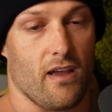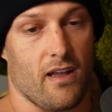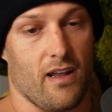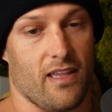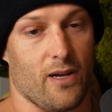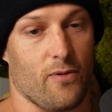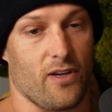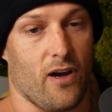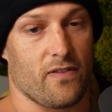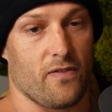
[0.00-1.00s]
And I think
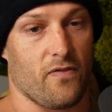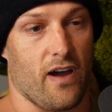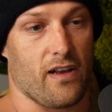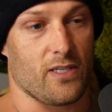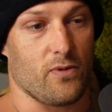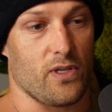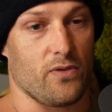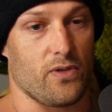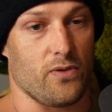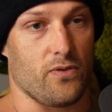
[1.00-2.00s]
what you often find is when
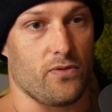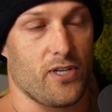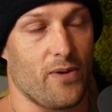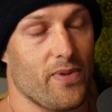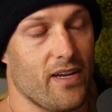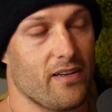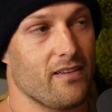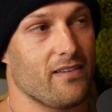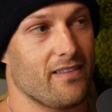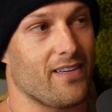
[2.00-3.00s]
you do jump
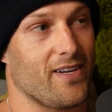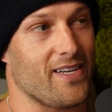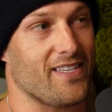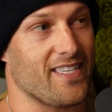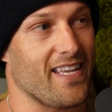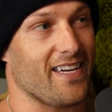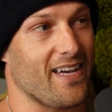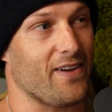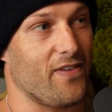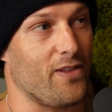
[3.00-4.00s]
in, there is like
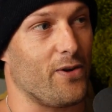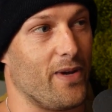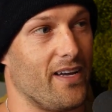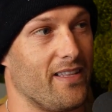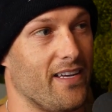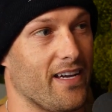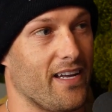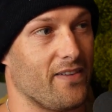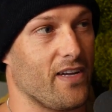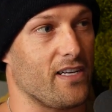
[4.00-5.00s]
that feather bed that kind of